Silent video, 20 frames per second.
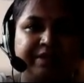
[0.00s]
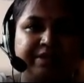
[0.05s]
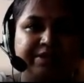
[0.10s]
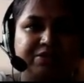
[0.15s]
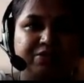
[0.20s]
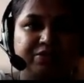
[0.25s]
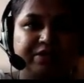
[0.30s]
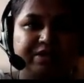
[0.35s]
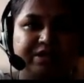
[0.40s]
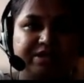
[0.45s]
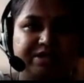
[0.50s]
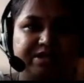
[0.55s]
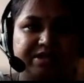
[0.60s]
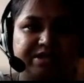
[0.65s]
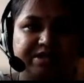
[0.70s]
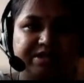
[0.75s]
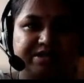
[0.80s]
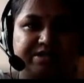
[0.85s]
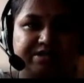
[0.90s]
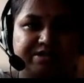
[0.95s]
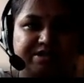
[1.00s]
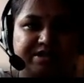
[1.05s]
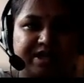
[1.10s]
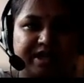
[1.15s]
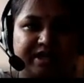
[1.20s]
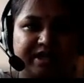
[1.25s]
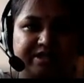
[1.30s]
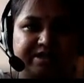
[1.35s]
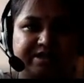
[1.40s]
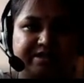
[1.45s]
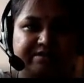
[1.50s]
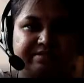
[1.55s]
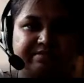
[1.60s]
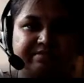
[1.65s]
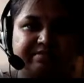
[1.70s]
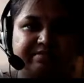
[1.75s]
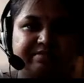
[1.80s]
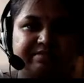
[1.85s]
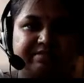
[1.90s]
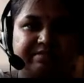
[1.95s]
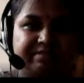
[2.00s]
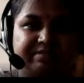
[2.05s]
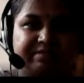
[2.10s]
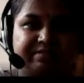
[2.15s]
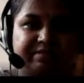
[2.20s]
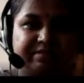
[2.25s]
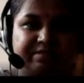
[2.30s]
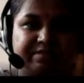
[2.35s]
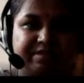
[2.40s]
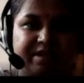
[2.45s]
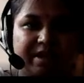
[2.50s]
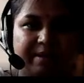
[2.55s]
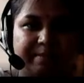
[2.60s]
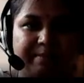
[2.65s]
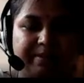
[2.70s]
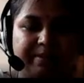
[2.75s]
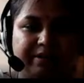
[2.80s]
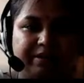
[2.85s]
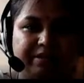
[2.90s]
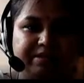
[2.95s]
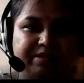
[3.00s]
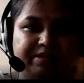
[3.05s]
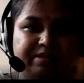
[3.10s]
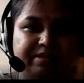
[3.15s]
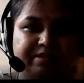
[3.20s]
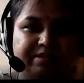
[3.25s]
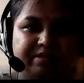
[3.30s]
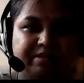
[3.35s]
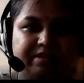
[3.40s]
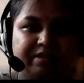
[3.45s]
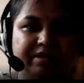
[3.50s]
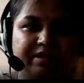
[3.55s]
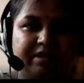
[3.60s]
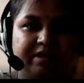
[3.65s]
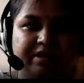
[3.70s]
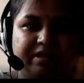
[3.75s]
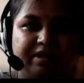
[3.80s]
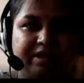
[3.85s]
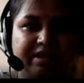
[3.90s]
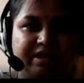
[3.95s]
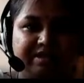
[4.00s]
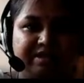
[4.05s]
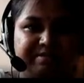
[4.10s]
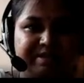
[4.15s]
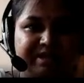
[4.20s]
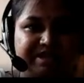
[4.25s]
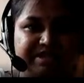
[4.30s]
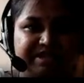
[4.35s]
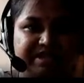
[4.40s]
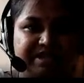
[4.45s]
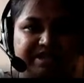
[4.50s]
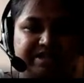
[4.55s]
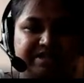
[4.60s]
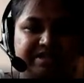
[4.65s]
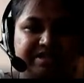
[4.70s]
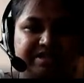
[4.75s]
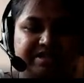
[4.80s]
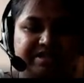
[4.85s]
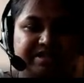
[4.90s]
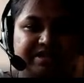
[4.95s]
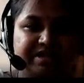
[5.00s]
So this is text, numbers, images,